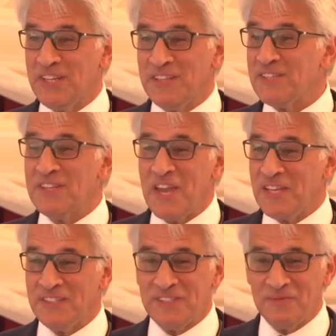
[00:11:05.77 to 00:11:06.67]
in the
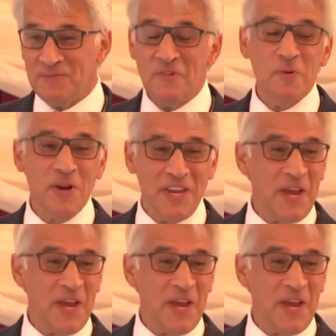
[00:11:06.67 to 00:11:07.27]
States for a week.